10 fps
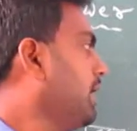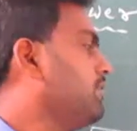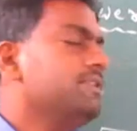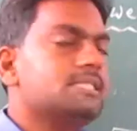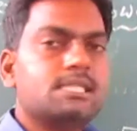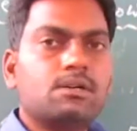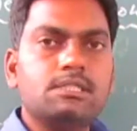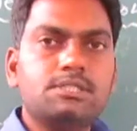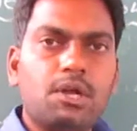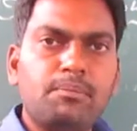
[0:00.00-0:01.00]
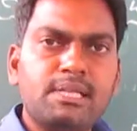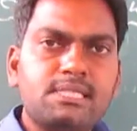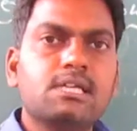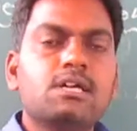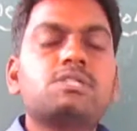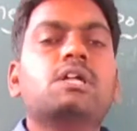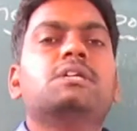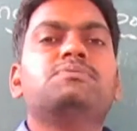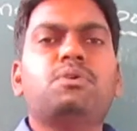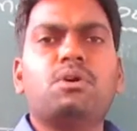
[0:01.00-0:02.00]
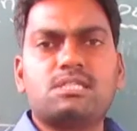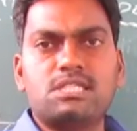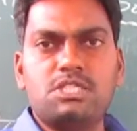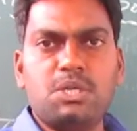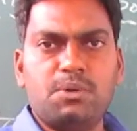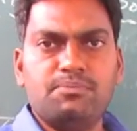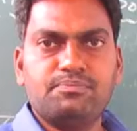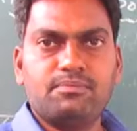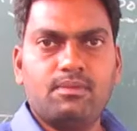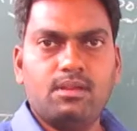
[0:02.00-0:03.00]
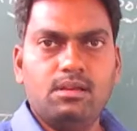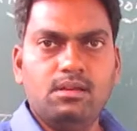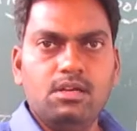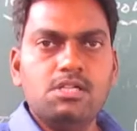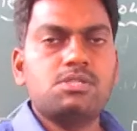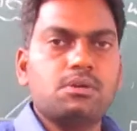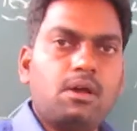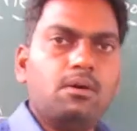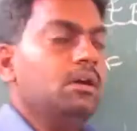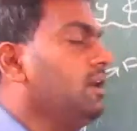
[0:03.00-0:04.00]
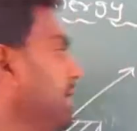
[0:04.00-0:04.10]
F is equal to 0 means so the force 0. So now